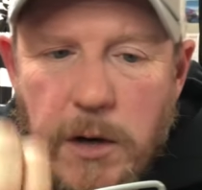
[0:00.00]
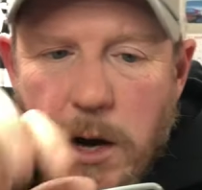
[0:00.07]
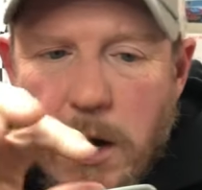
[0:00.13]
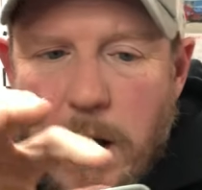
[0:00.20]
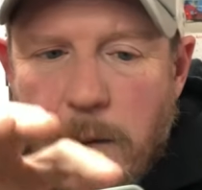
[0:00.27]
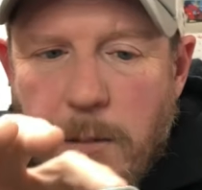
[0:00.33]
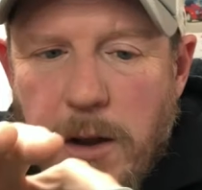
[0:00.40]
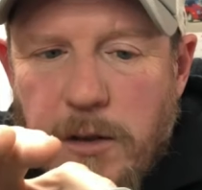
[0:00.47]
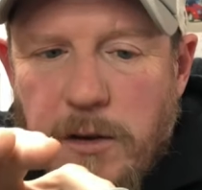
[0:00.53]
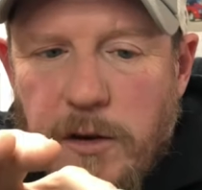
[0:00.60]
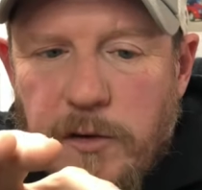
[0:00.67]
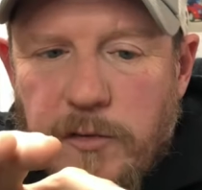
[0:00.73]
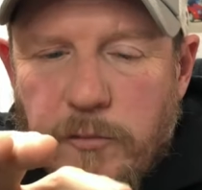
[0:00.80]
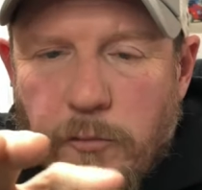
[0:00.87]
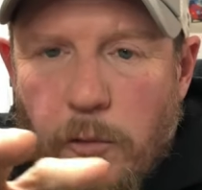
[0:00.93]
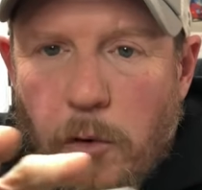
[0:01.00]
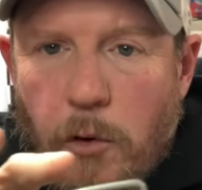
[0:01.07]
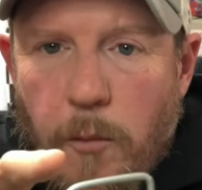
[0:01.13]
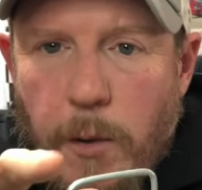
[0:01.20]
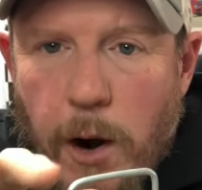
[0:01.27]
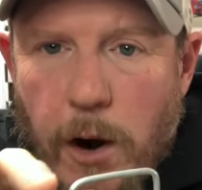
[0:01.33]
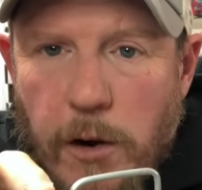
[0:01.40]
I made this
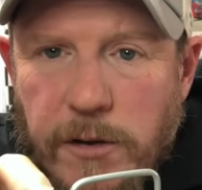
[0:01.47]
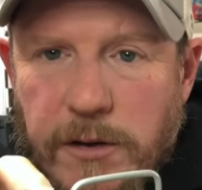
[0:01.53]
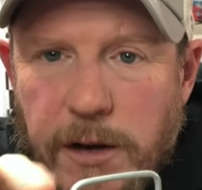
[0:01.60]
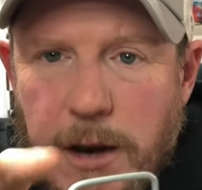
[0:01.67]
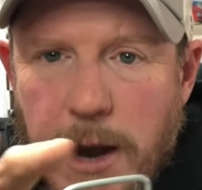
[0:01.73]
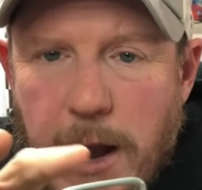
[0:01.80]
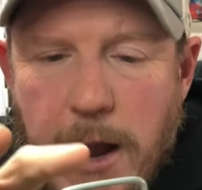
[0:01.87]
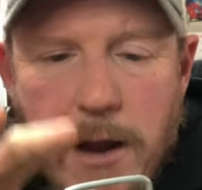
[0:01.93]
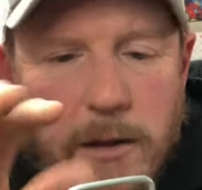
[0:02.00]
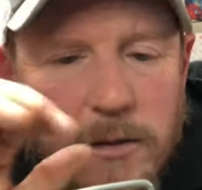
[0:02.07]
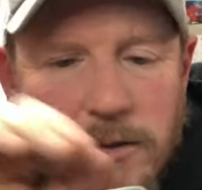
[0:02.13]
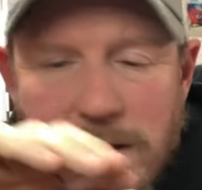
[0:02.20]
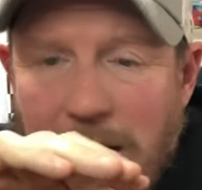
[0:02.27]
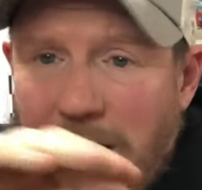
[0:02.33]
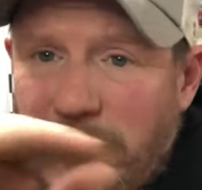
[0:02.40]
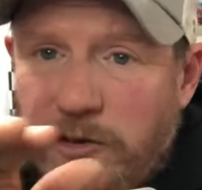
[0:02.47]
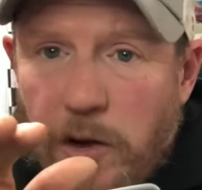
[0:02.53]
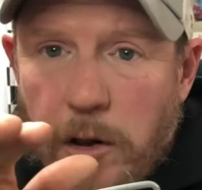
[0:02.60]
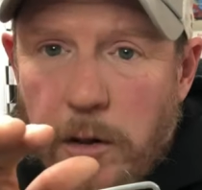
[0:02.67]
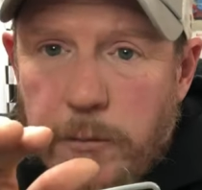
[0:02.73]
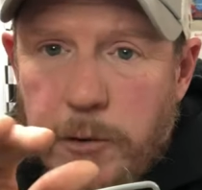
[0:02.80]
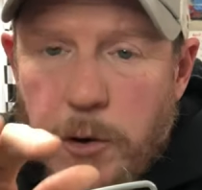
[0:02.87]
roll bar today. That's
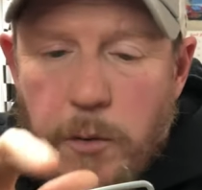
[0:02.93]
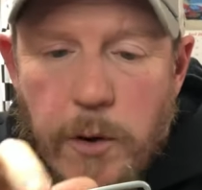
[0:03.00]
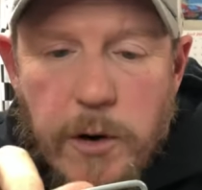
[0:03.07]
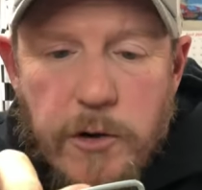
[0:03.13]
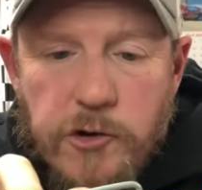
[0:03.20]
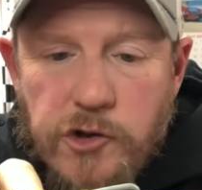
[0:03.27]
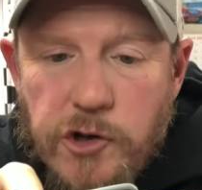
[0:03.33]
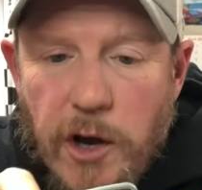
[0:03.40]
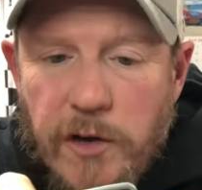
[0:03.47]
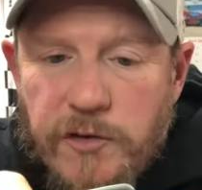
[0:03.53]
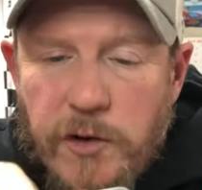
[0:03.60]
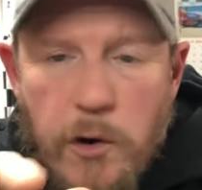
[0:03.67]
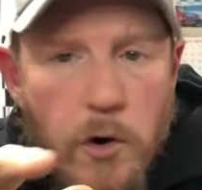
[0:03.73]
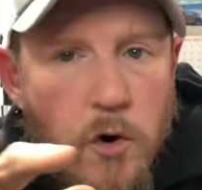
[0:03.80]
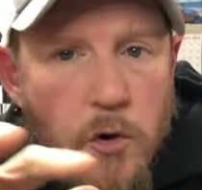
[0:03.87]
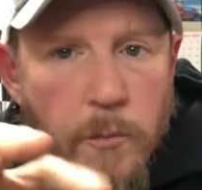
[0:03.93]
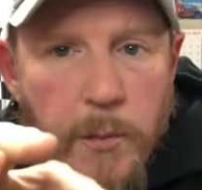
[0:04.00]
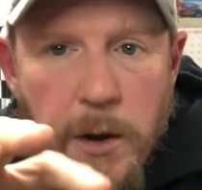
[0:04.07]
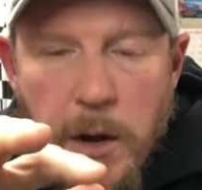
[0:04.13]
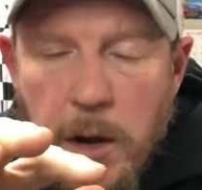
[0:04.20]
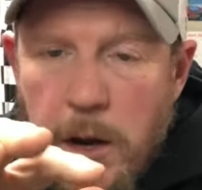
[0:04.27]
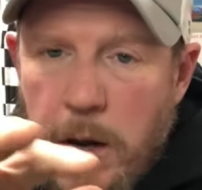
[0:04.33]
all I'm doing. Just a hoop.
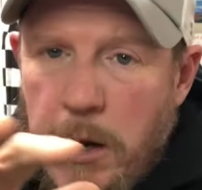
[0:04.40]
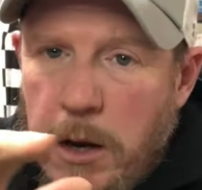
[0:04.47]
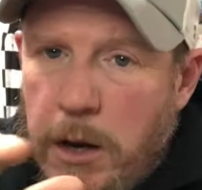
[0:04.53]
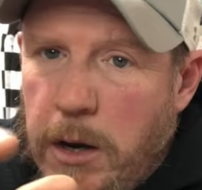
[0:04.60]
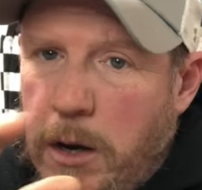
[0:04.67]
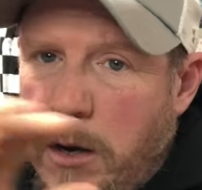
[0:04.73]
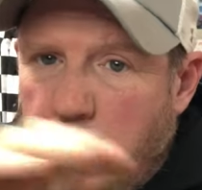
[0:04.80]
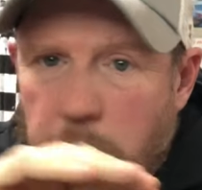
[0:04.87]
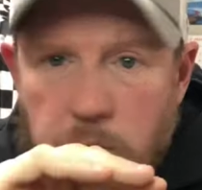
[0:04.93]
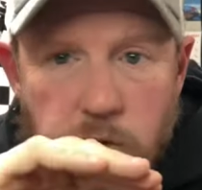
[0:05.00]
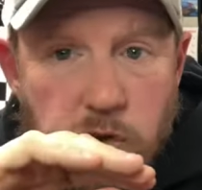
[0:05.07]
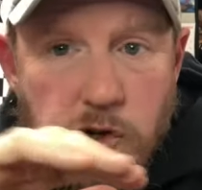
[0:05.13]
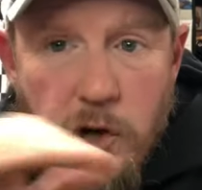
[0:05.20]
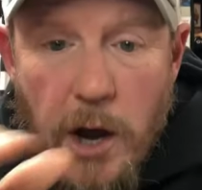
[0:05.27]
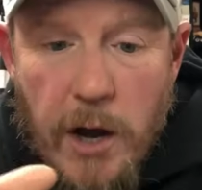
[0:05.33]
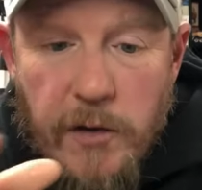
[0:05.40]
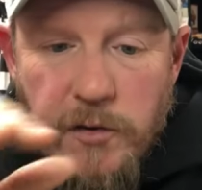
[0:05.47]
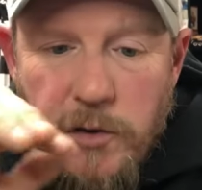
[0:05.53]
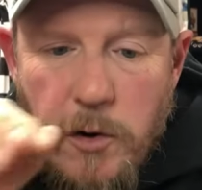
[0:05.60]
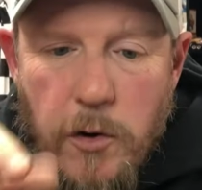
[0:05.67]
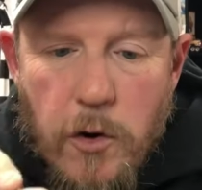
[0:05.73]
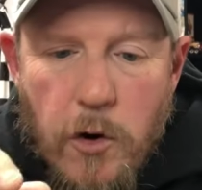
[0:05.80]

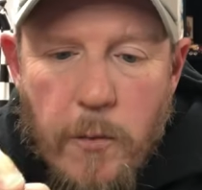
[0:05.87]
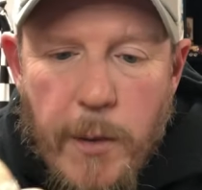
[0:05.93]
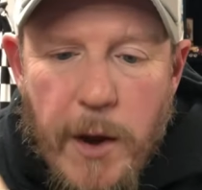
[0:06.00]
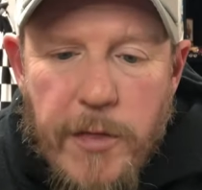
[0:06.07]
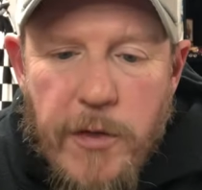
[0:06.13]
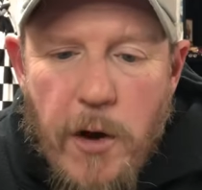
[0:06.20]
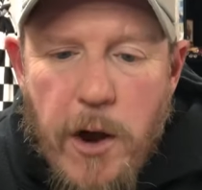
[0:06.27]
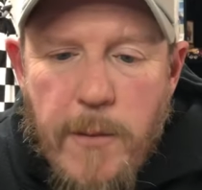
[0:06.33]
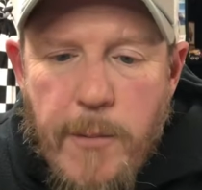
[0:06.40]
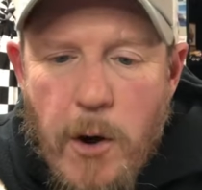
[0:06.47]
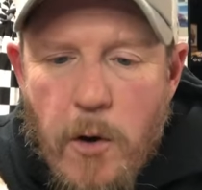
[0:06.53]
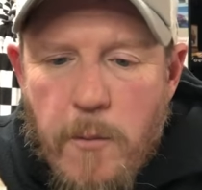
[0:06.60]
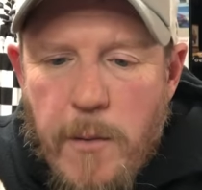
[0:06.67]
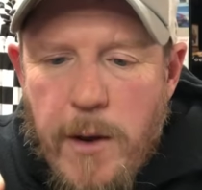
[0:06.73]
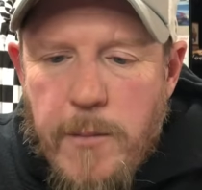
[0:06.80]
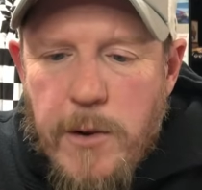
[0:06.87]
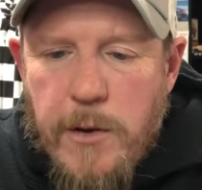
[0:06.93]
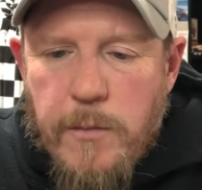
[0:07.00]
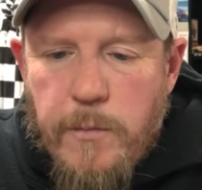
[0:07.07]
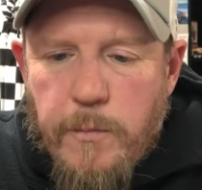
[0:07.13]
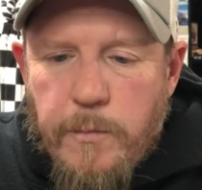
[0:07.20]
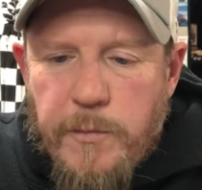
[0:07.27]
I thought about
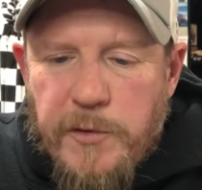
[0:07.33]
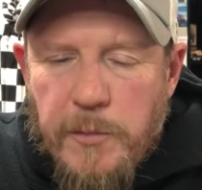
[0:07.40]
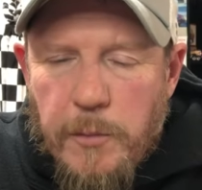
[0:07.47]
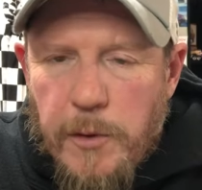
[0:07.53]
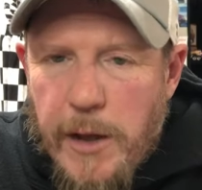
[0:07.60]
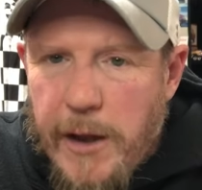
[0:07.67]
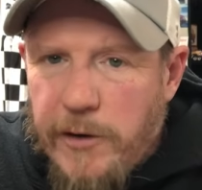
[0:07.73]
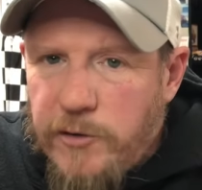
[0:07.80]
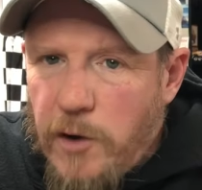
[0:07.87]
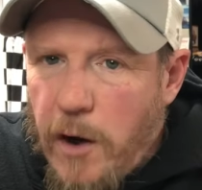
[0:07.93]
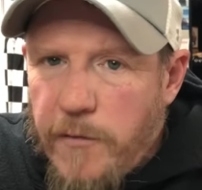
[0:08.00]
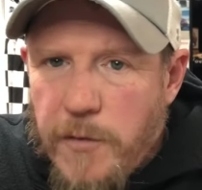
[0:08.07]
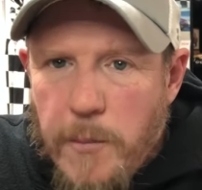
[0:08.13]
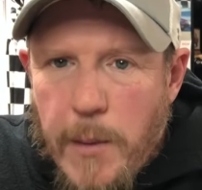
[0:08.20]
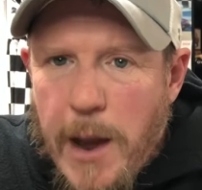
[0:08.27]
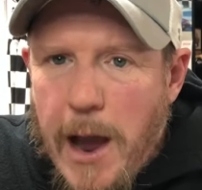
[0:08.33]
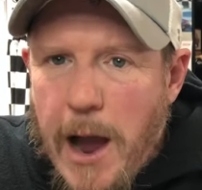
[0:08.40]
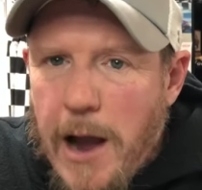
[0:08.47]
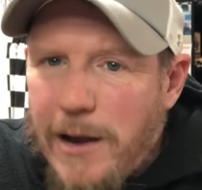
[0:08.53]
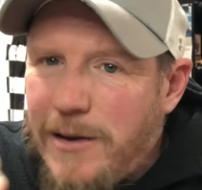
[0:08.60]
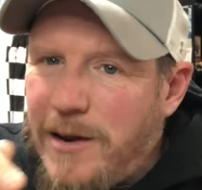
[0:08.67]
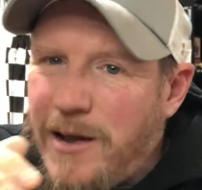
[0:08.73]
maybe some legs off the
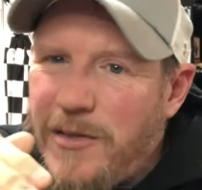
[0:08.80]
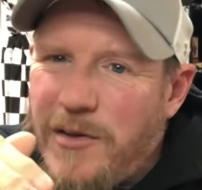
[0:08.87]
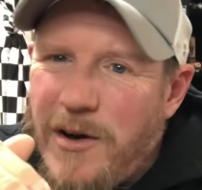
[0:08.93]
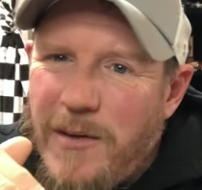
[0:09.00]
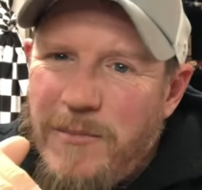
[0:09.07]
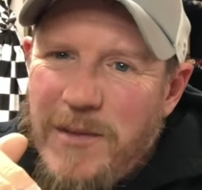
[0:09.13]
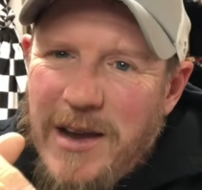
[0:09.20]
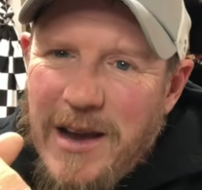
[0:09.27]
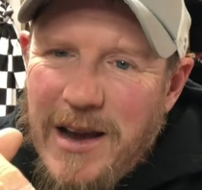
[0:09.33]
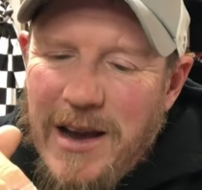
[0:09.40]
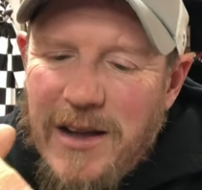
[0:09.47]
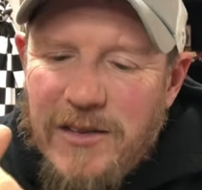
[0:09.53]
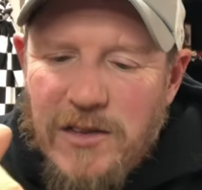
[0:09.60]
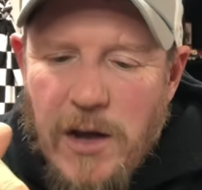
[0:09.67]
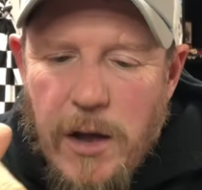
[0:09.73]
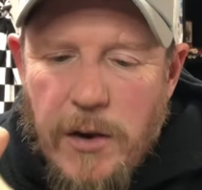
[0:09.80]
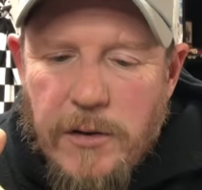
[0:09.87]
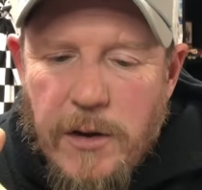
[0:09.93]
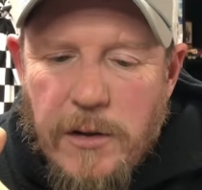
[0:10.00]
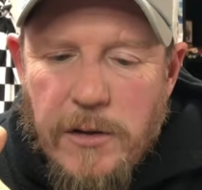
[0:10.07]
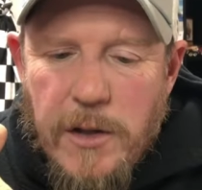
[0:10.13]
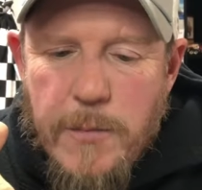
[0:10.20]
back, and I thought, nah, it's kind of
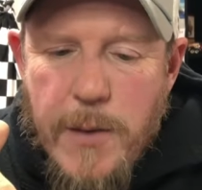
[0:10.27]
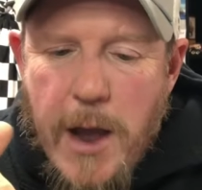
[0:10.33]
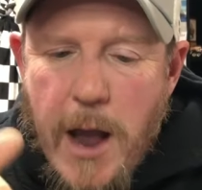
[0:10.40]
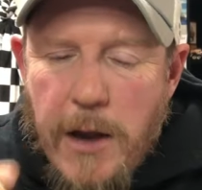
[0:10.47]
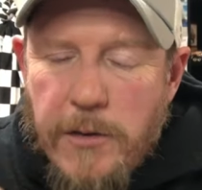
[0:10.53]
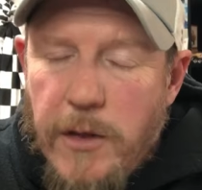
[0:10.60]
tight to the back.